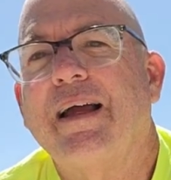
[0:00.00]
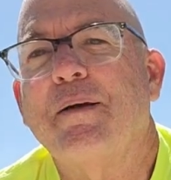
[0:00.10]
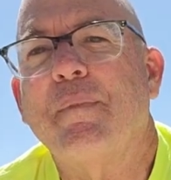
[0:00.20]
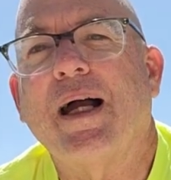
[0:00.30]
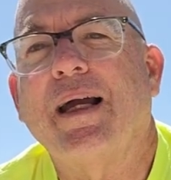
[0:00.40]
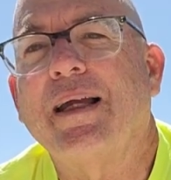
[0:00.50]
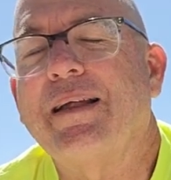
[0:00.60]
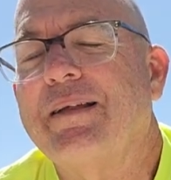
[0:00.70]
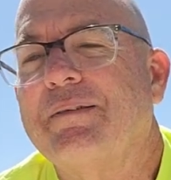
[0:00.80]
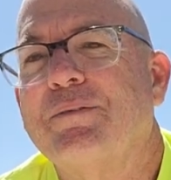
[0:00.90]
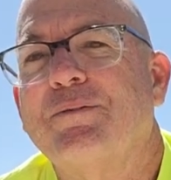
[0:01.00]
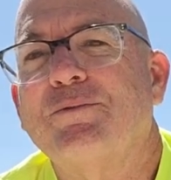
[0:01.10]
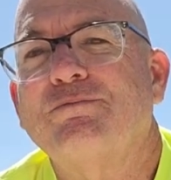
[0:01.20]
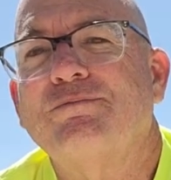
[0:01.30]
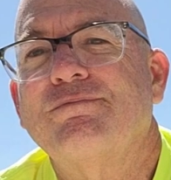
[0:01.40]
and my
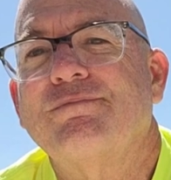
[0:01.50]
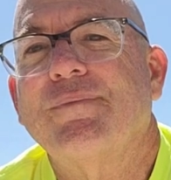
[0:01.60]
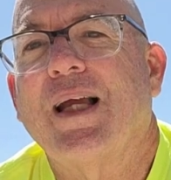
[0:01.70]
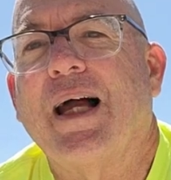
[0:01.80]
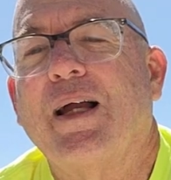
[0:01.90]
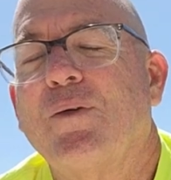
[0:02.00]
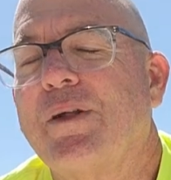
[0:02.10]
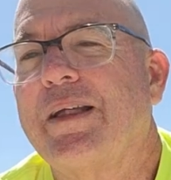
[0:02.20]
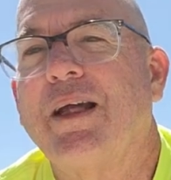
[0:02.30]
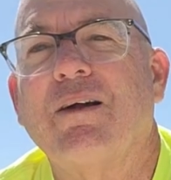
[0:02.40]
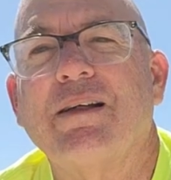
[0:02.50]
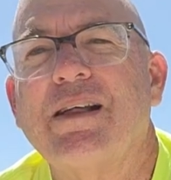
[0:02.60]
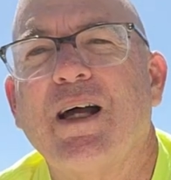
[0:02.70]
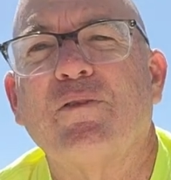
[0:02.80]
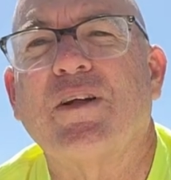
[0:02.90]
I only carried
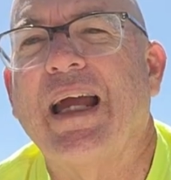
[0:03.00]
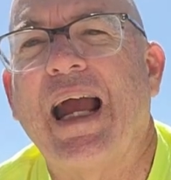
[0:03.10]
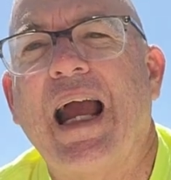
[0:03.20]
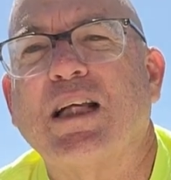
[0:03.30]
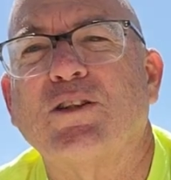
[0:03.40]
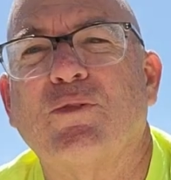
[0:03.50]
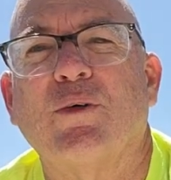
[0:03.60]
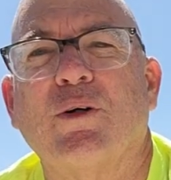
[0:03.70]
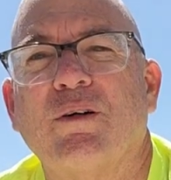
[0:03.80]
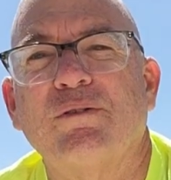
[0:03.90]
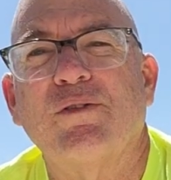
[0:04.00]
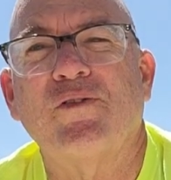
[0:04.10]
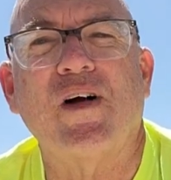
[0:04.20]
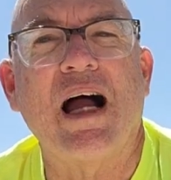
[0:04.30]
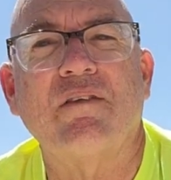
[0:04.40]
enough gas for
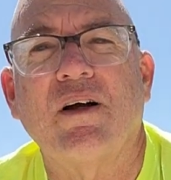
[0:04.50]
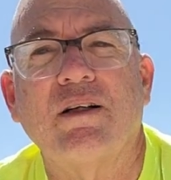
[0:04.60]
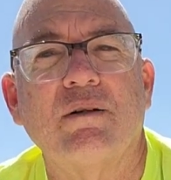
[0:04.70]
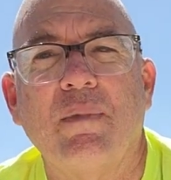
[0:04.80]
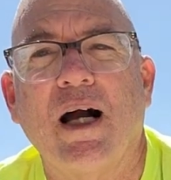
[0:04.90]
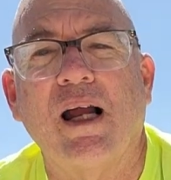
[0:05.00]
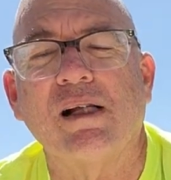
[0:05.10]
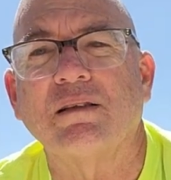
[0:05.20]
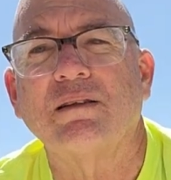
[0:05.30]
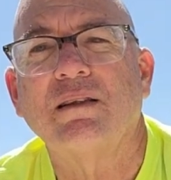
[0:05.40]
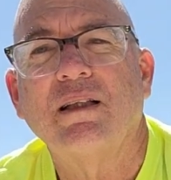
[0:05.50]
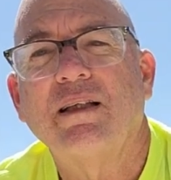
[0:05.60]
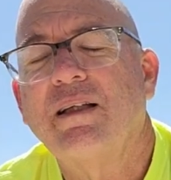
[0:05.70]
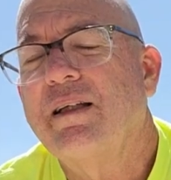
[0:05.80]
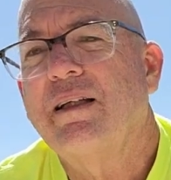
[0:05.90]
500 miles.
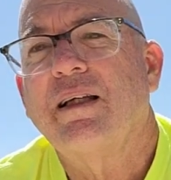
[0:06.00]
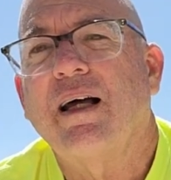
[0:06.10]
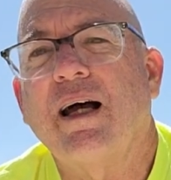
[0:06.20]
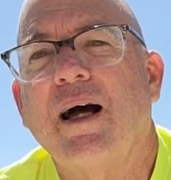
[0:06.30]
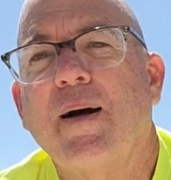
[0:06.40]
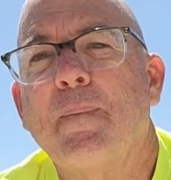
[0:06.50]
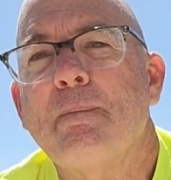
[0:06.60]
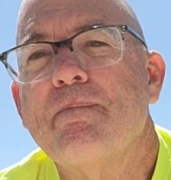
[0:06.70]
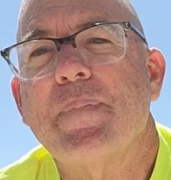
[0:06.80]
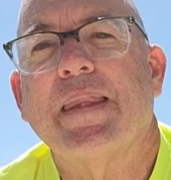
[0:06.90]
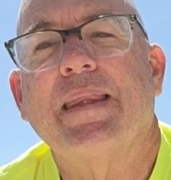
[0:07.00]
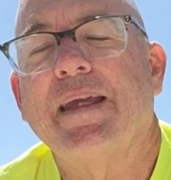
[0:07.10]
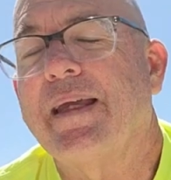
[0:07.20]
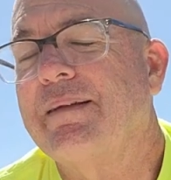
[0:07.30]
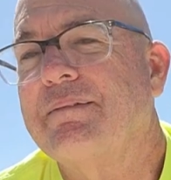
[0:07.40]
Um,
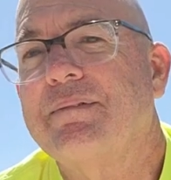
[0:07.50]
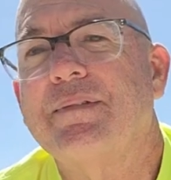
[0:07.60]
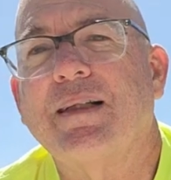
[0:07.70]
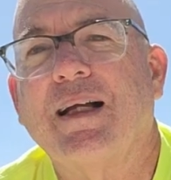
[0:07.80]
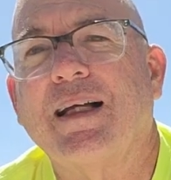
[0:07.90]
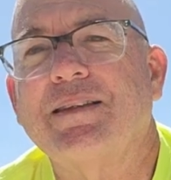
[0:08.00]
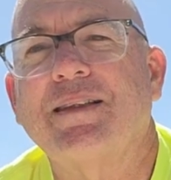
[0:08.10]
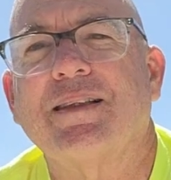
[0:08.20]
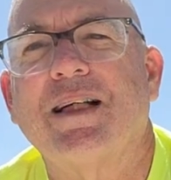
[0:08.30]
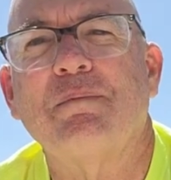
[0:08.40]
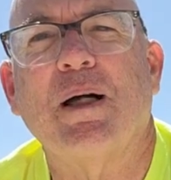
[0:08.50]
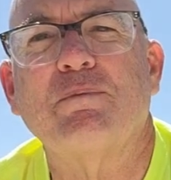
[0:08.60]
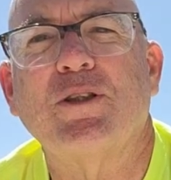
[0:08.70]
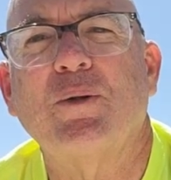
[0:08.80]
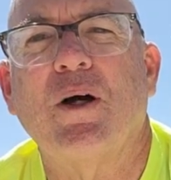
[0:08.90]
then I still come
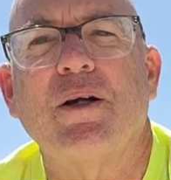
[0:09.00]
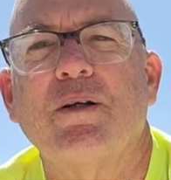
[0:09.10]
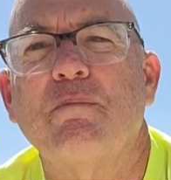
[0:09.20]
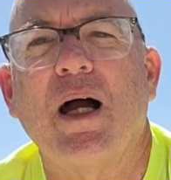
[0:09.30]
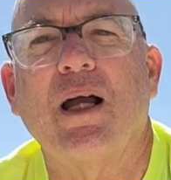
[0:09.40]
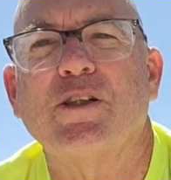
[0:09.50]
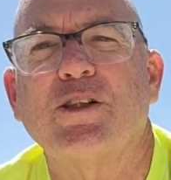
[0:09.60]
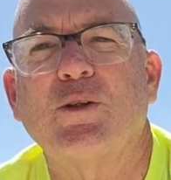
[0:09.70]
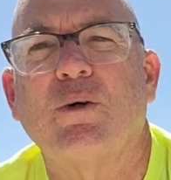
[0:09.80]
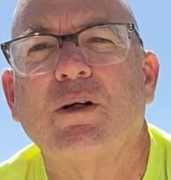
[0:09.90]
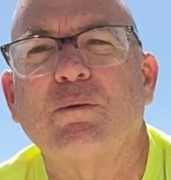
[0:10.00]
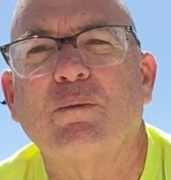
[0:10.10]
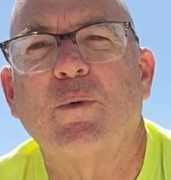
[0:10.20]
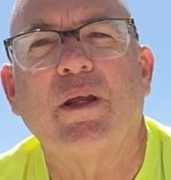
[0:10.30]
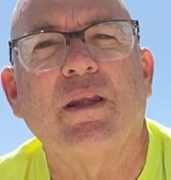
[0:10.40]
up 200 miles short
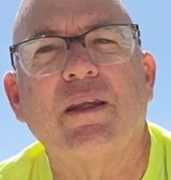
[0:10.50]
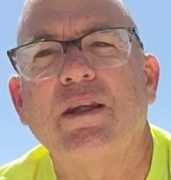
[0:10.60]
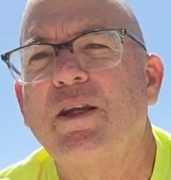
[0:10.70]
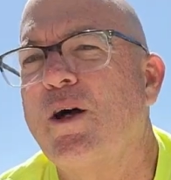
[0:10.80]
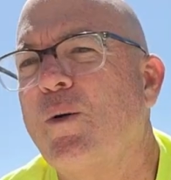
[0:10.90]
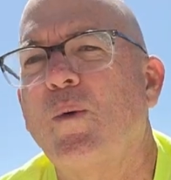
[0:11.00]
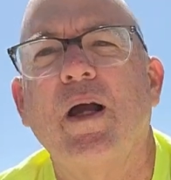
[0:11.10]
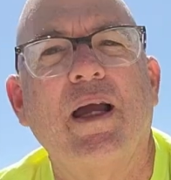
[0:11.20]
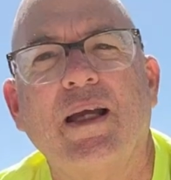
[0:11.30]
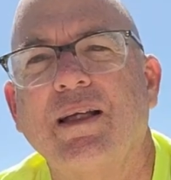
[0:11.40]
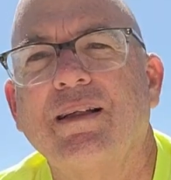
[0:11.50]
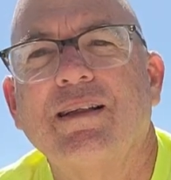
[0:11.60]
with no way,